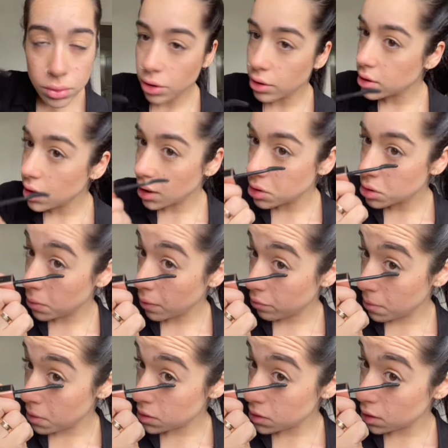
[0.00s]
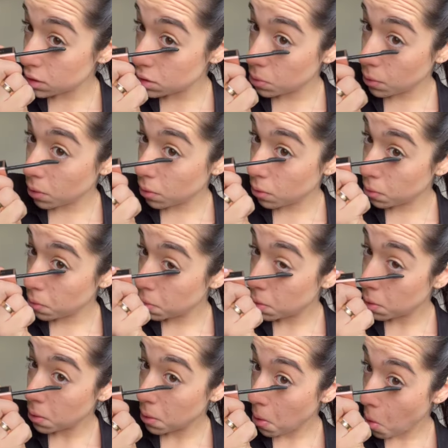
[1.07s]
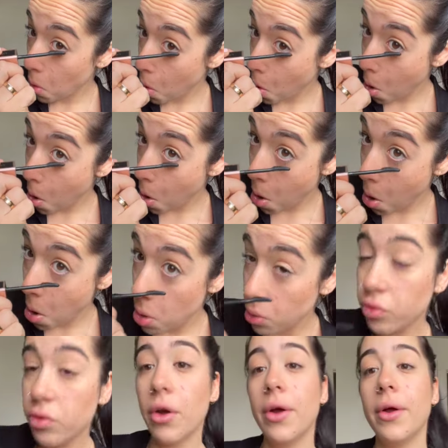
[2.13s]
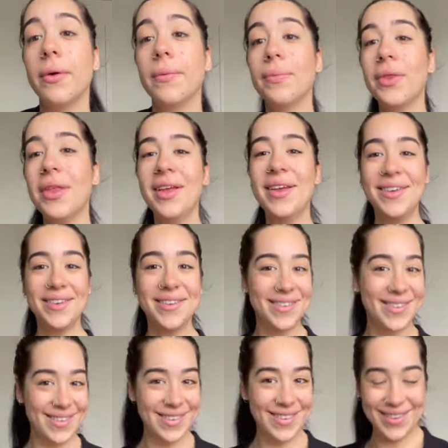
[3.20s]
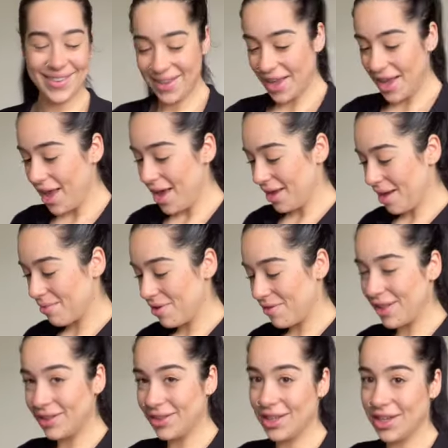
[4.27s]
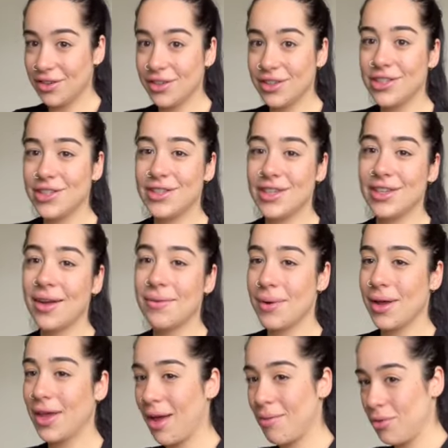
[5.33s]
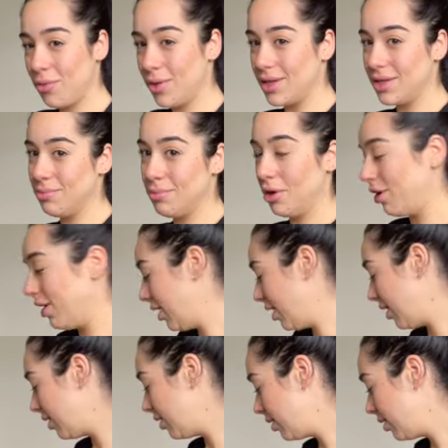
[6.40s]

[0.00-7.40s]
No, it starts at 2. We have to be in the city at 12. Sorry. Can't believe I literally just did that in my camera when there's a mirror here.